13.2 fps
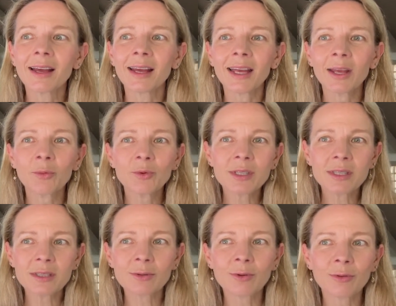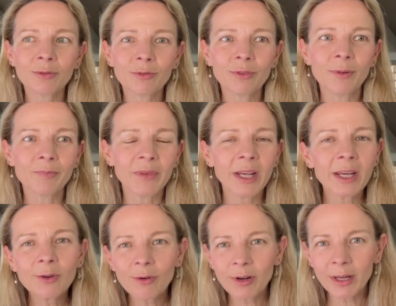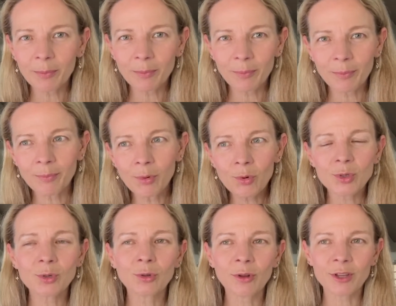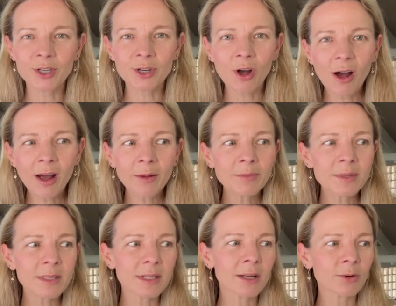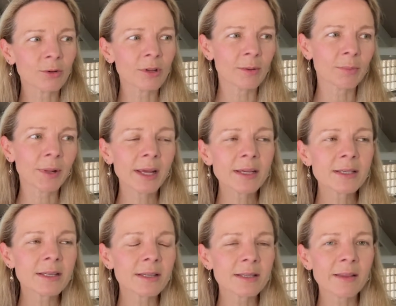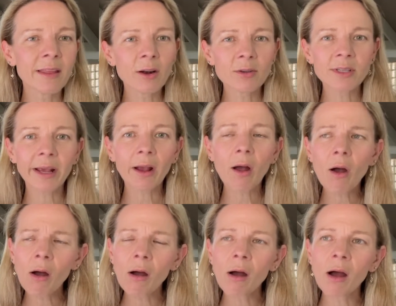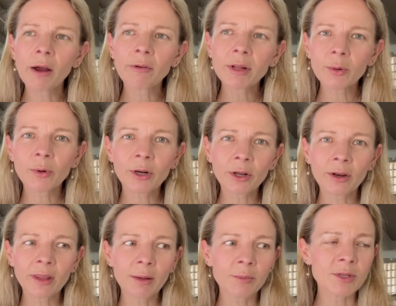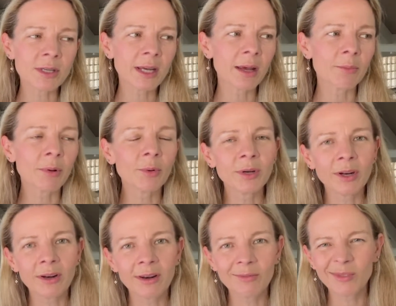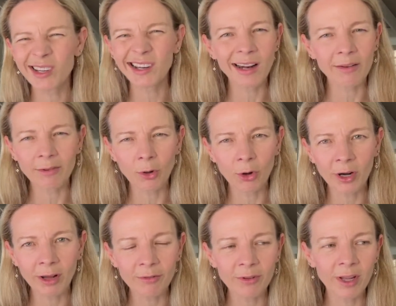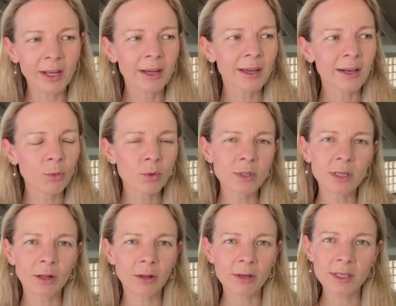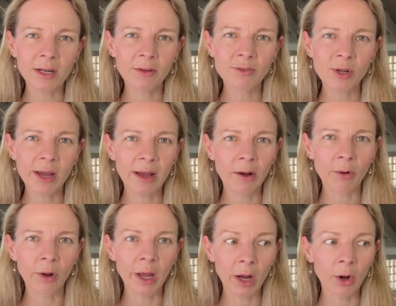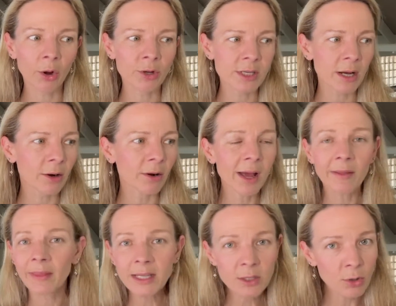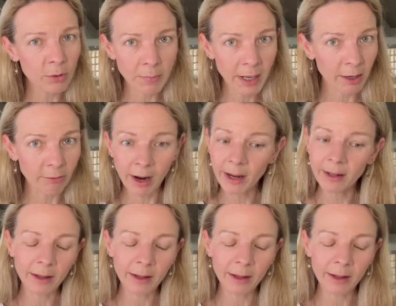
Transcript: It was sort of, he'd already booked all of the times in all of the places, and then I was like, I really want to go to that museum, but we didn't have long enough, and it wasn't close enough to our hotel. That's on me, right?